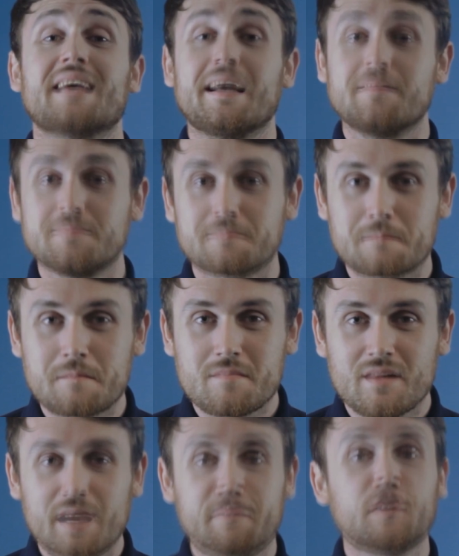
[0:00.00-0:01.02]
it.
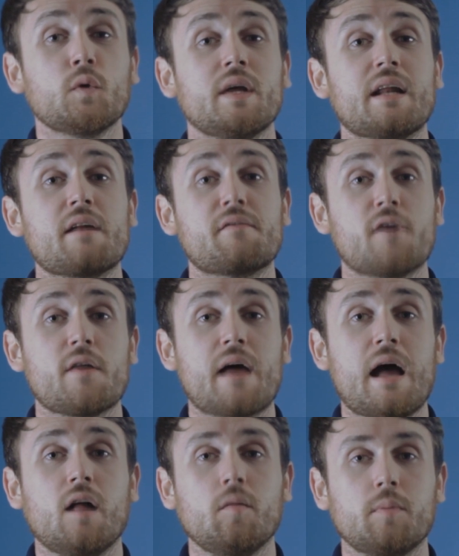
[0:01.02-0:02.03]
If you do need any further
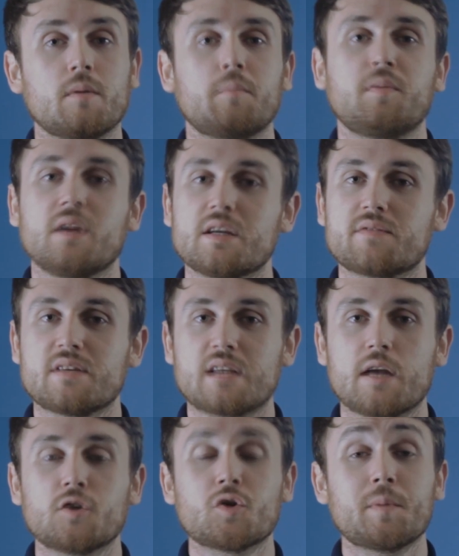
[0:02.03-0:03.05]
help, please
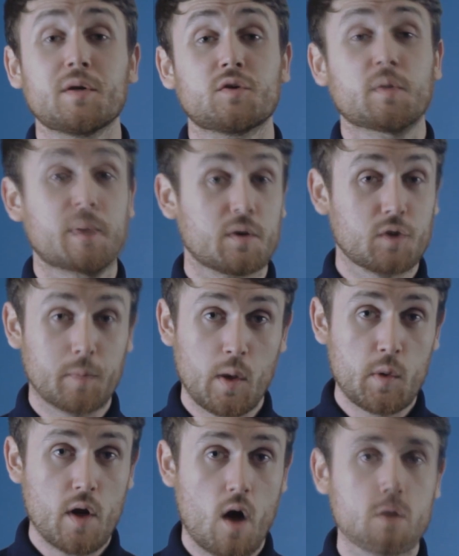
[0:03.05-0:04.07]
visit
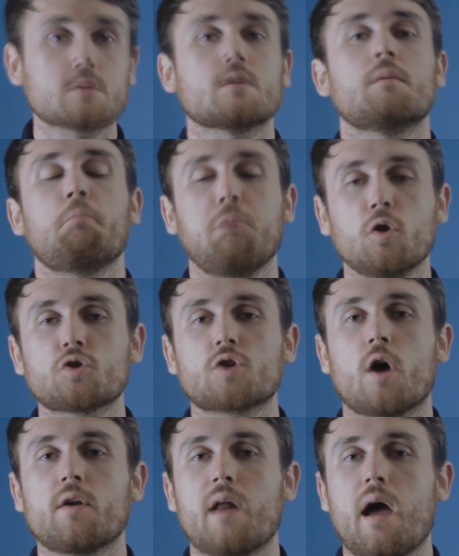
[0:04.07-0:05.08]

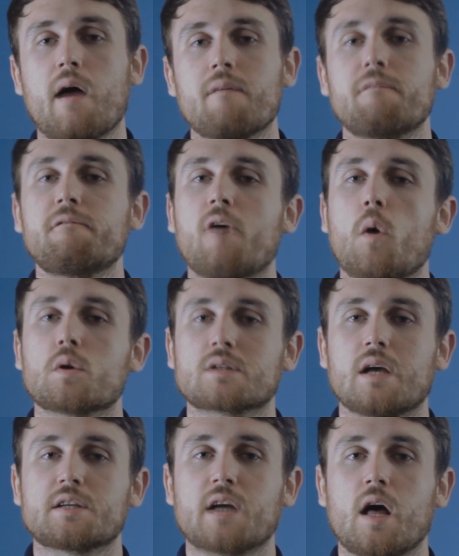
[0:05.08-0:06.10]

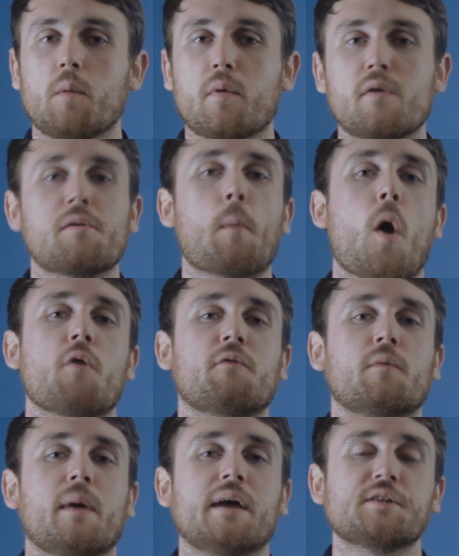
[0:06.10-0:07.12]
www.plus.net/help for more
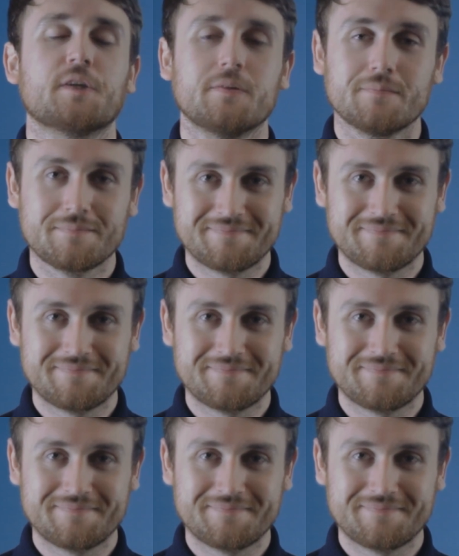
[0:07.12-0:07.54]
information.